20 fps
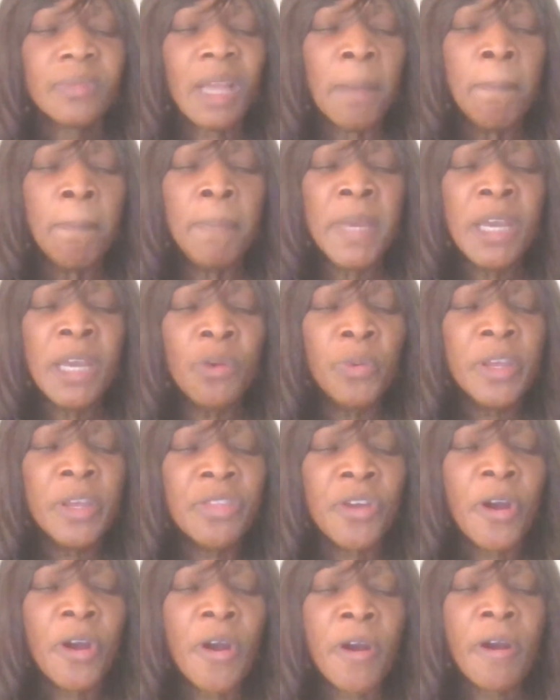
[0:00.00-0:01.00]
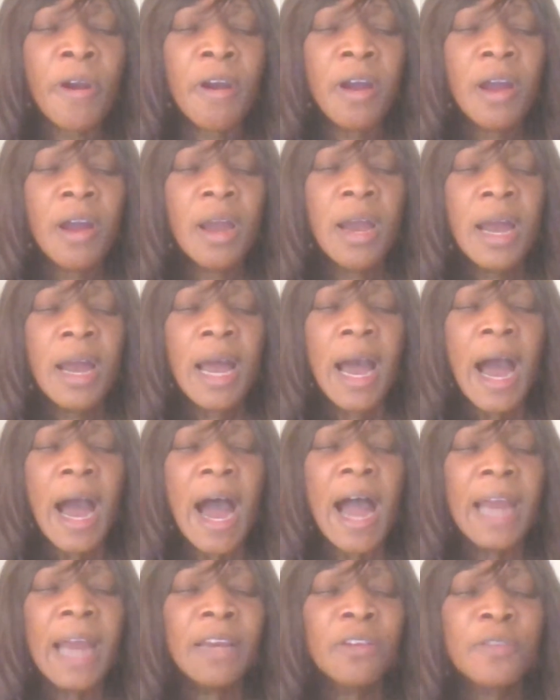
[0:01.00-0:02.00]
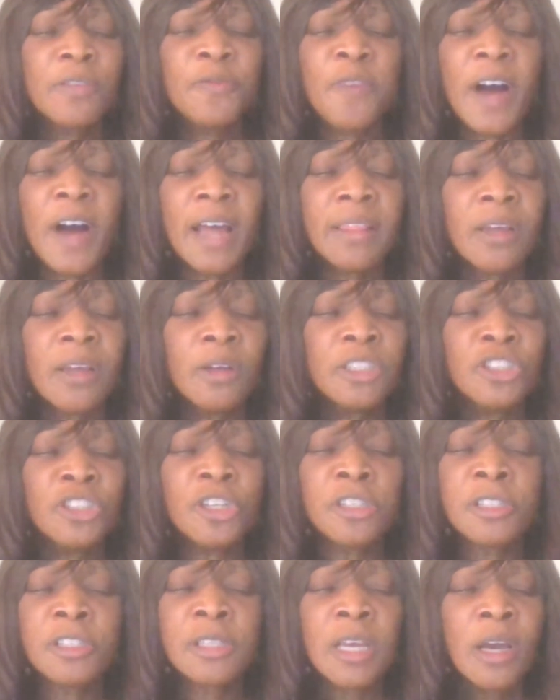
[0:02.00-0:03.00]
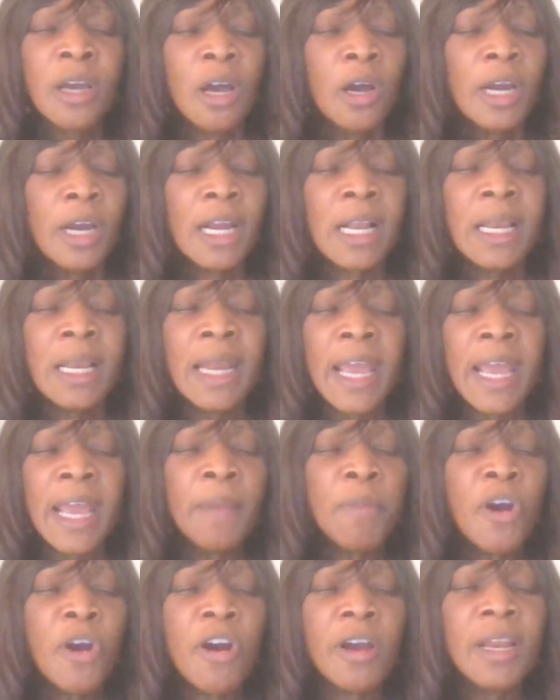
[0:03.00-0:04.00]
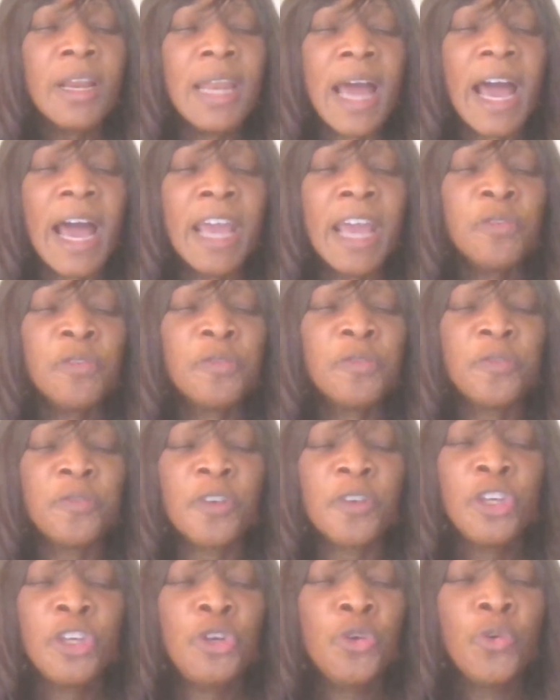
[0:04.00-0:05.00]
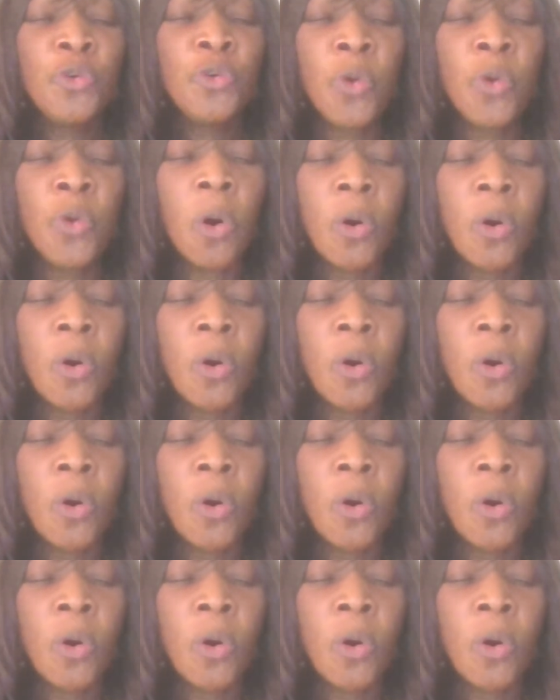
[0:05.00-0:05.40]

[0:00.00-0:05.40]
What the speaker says: Be with her. And Father, just claim her life for you, oh